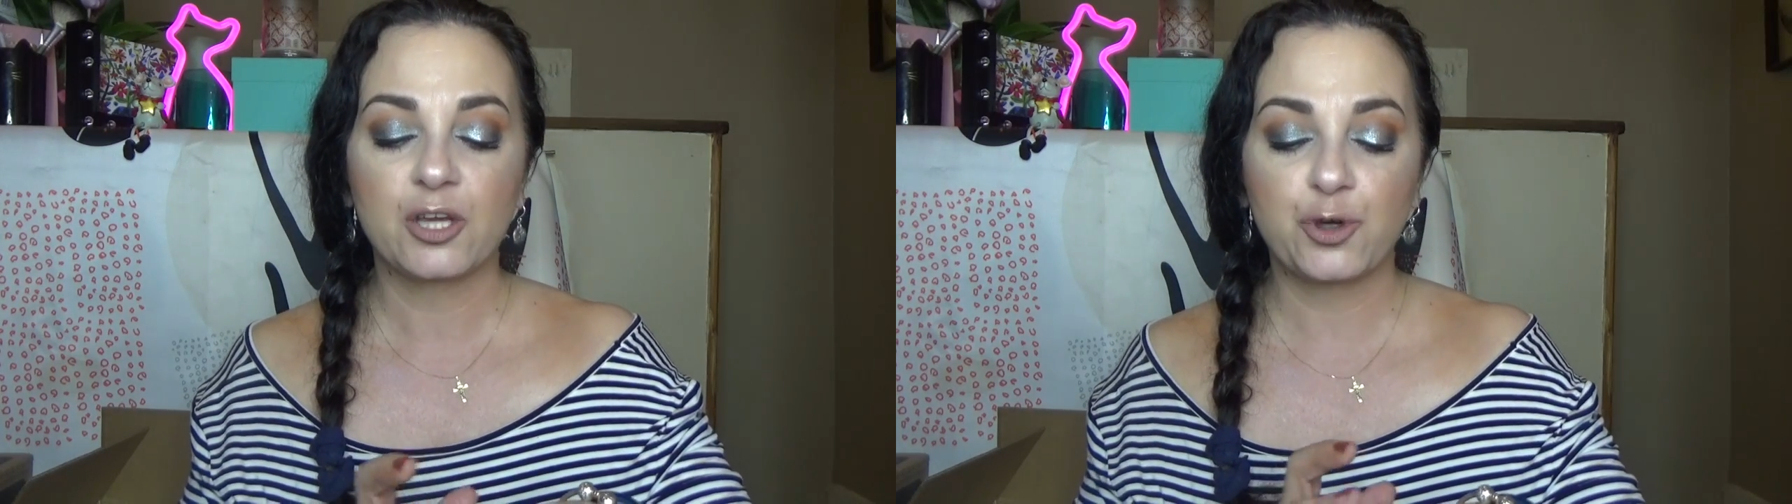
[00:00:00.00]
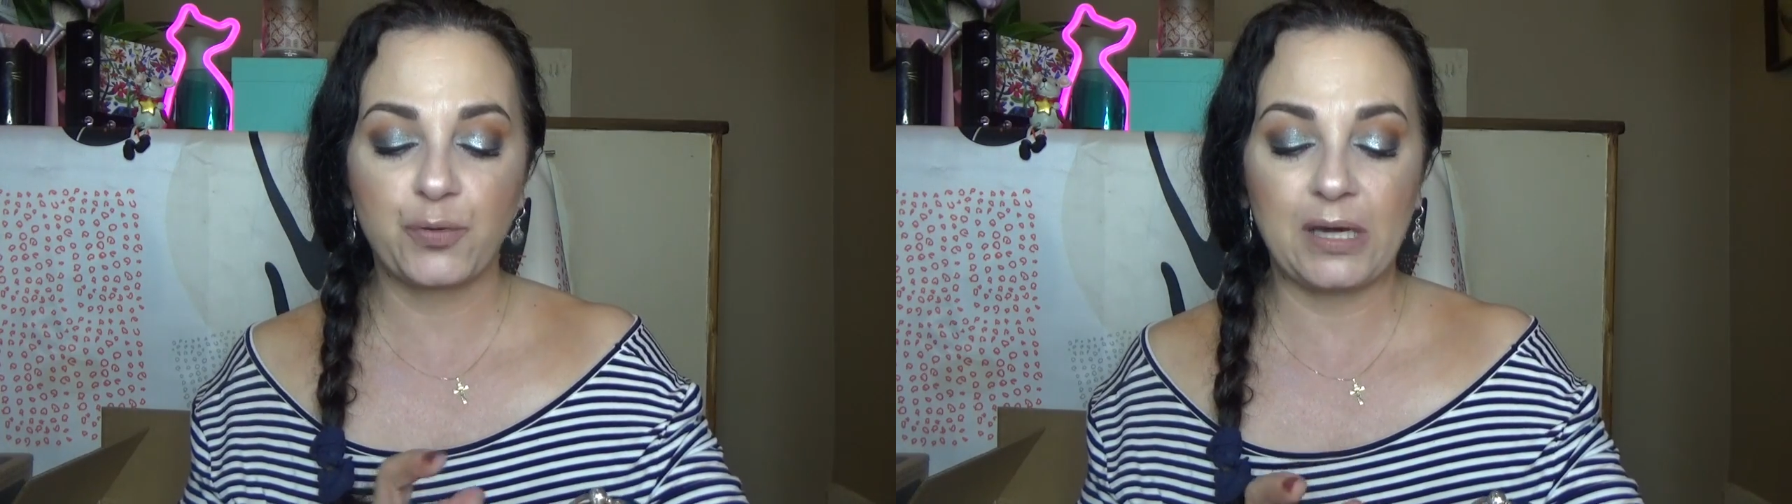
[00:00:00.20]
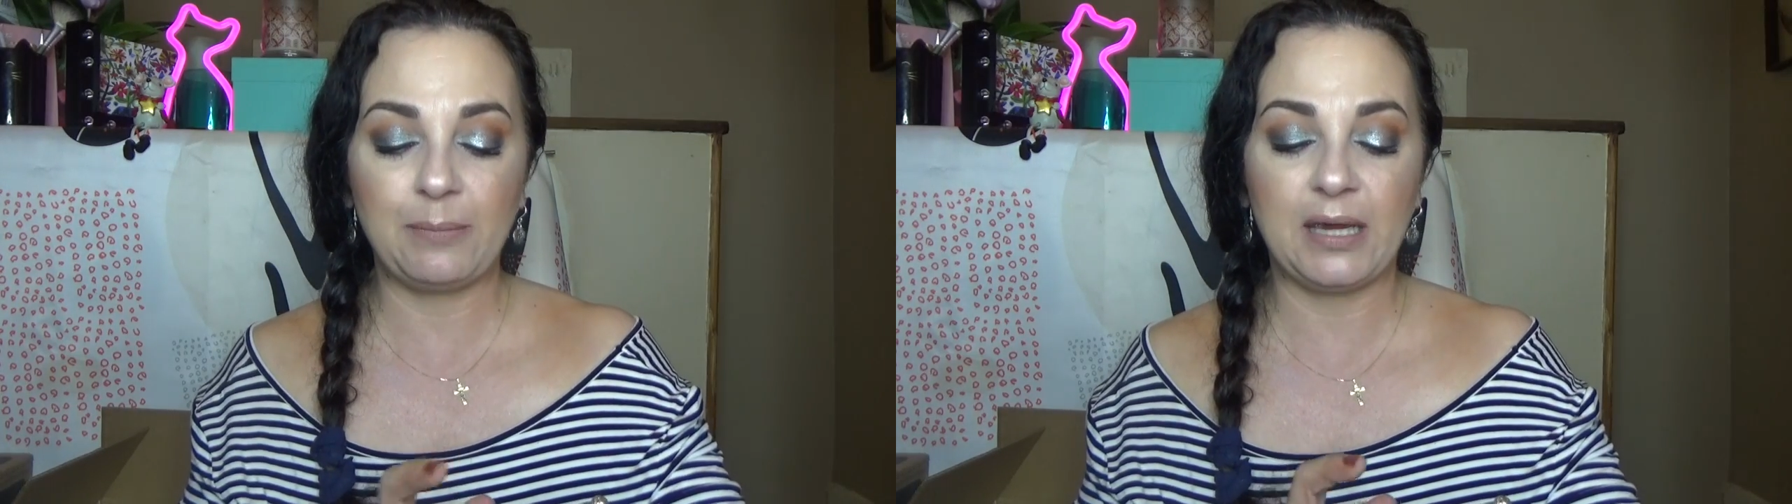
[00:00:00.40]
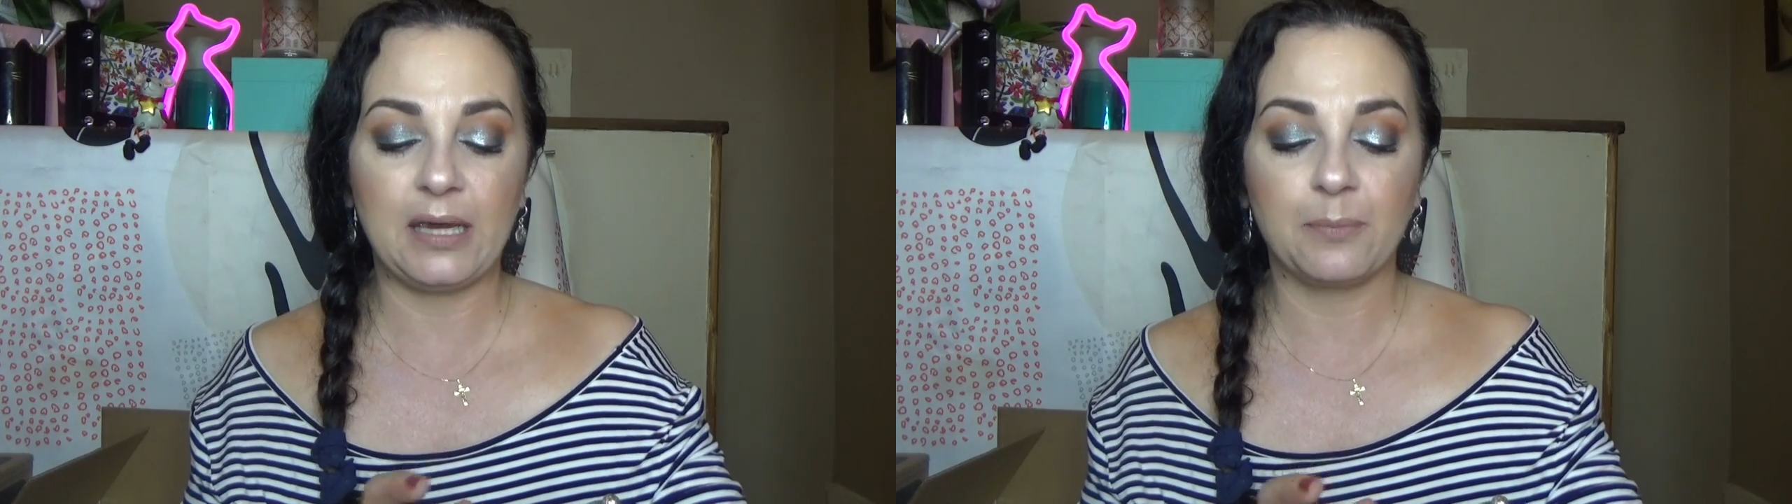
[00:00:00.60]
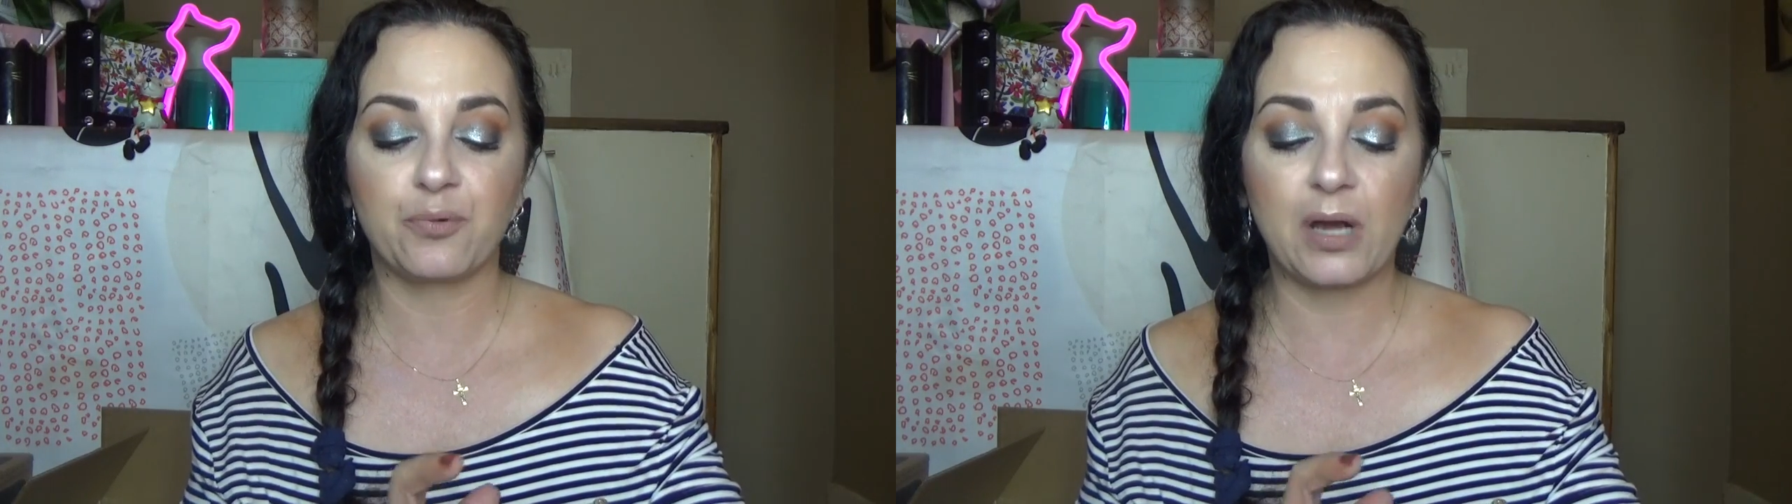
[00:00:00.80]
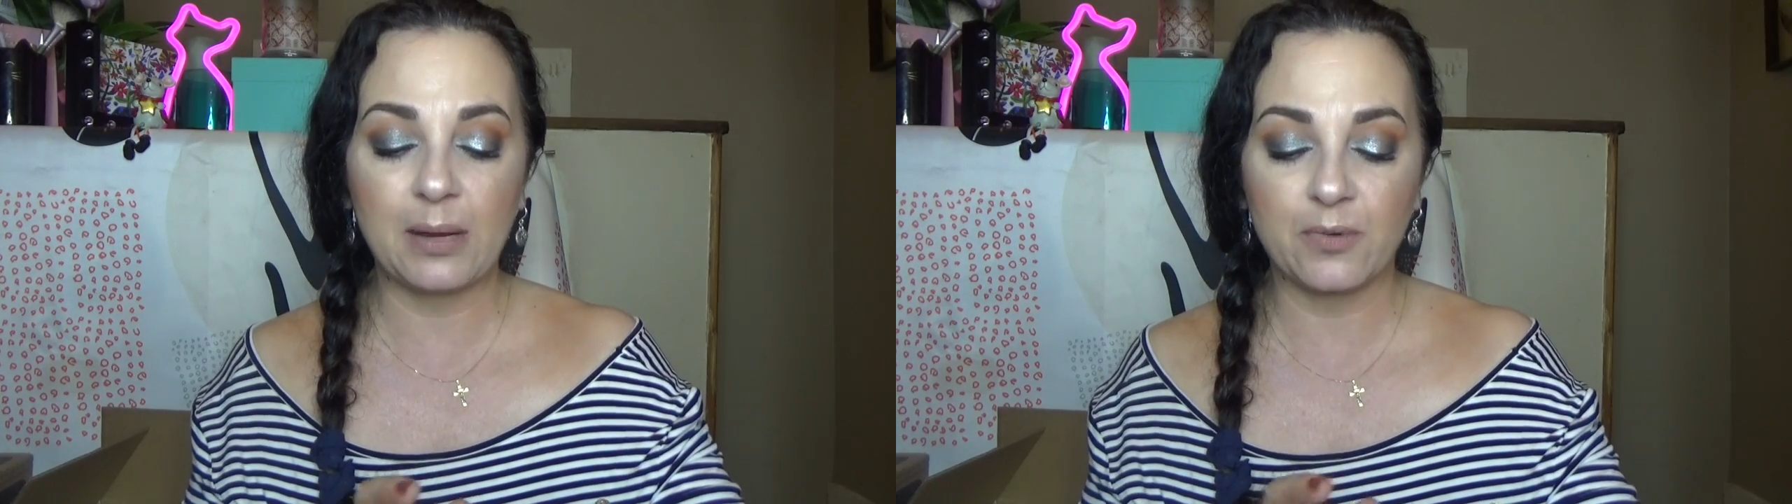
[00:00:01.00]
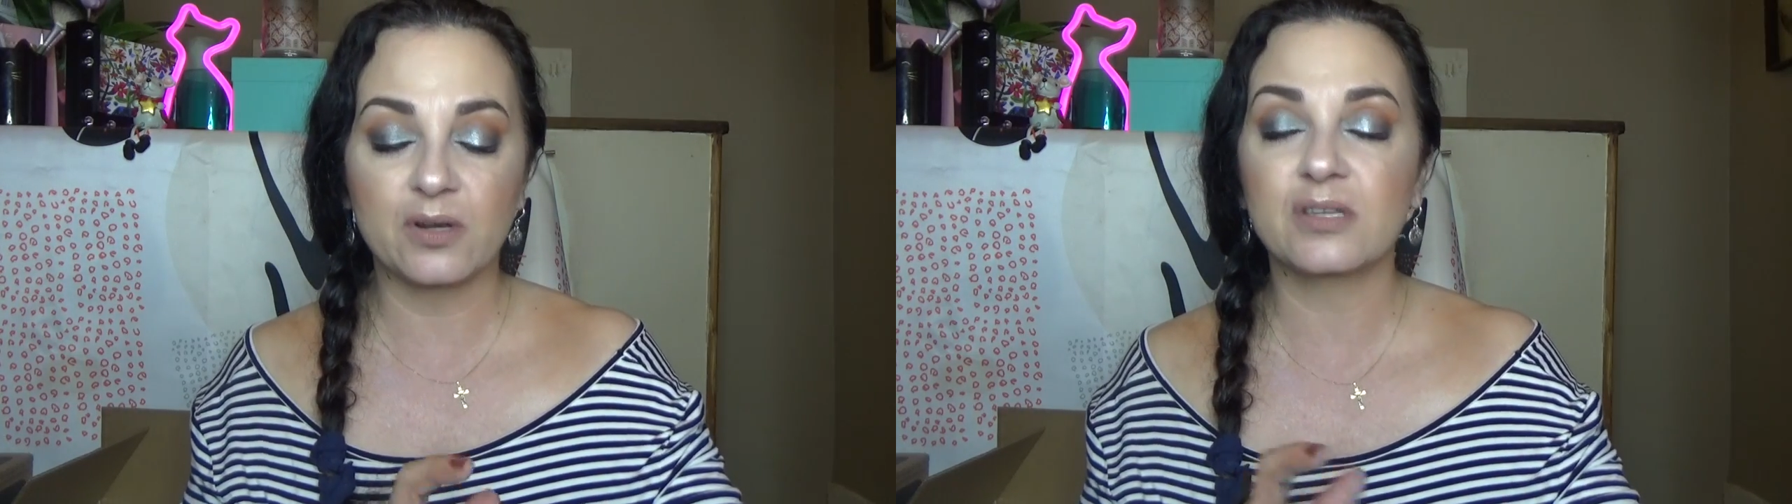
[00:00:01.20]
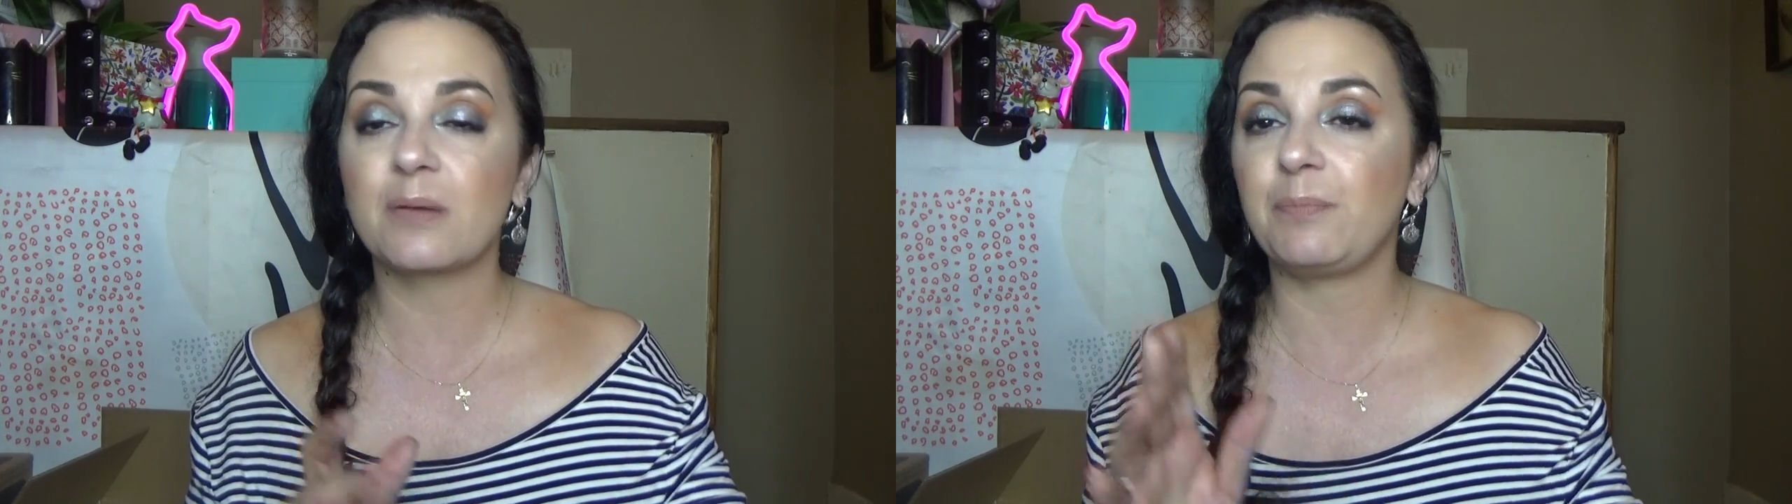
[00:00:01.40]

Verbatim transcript: creamy primers